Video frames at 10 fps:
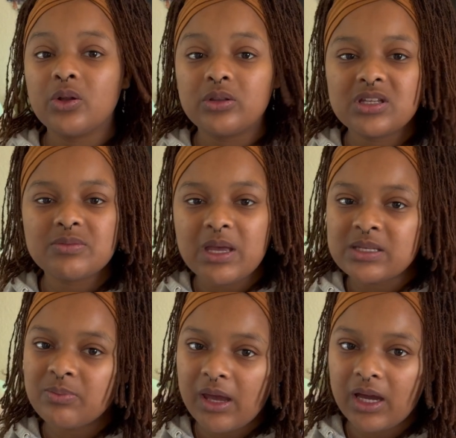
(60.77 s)
this mess
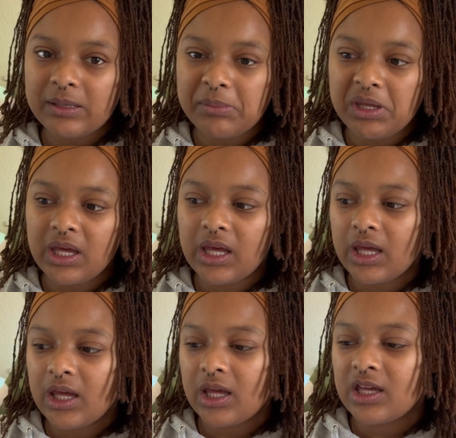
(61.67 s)
behind me
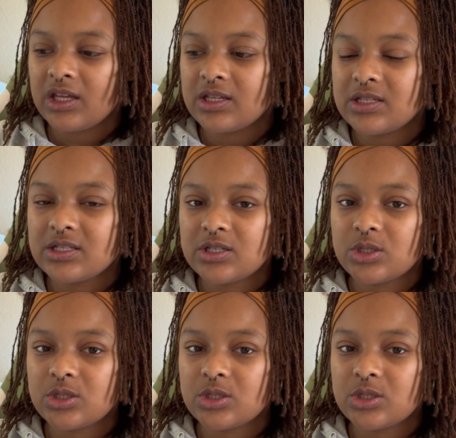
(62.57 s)
is